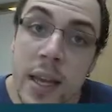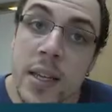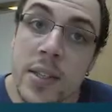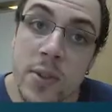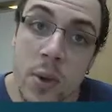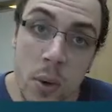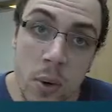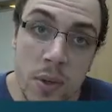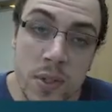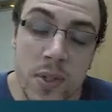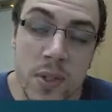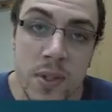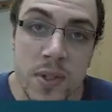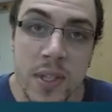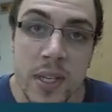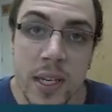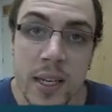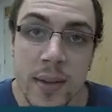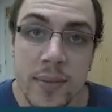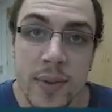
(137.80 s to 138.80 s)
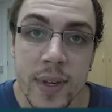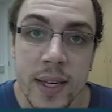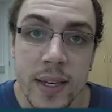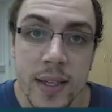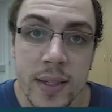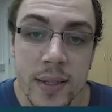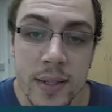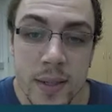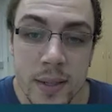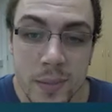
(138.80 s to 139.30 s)
is also
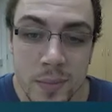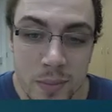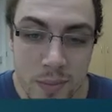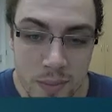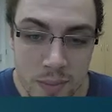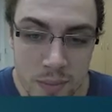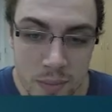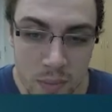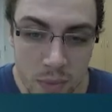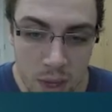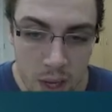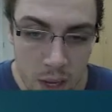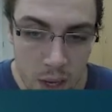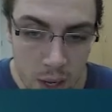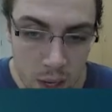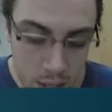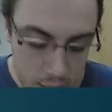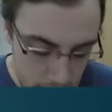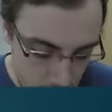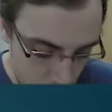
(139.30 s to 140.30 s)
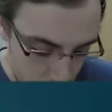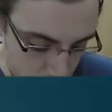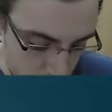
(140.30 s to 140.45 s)
significant. Now,